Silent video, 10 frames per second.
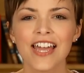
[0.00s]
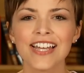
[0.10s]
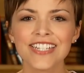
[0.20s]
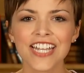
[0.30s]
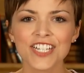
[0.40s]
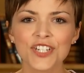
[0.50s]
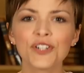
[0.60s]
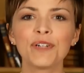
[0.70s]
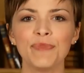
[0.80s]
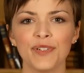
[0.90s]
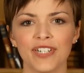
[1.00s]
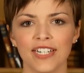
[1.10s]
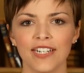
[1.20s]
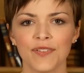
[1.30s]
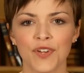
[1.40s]
Assess your
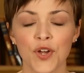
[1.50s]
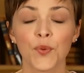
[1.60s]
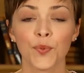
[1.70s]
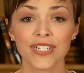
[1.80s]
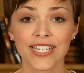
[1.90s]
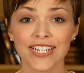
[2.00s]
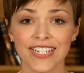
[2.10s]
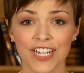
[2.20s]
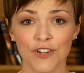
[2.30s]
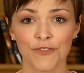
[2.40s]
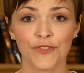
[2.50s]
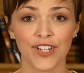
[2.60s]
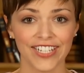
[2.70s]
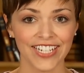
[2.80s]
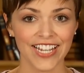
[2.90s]
community. What's considered
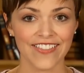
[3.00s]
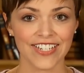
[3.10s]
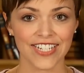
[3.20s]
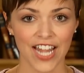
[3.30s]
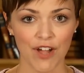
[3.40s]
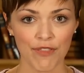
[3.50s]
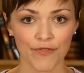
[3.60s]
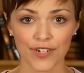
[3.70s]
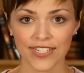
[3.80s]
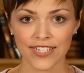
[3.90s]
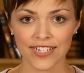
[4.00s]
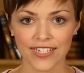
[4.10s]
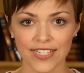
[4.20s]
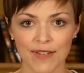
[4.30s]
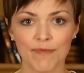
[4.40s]
friendly in the South, for
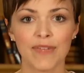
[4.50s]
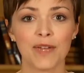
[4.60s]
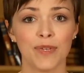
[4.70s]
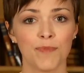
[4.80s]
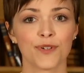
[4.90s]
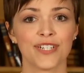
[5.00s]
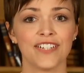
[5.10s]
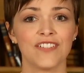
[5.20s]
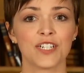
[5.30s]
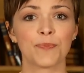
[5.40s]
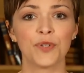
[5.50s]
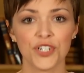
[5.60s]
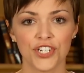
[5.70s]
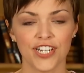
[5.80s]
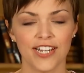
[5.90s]
instance, may be perceived as
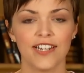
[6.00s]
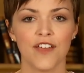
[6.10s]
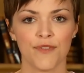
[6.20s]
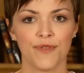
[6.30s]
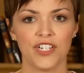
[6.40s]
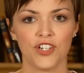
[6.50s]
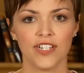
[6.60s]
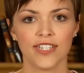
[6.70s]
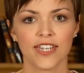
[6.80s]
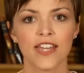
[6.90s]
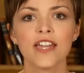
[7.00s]
pushy in other regions.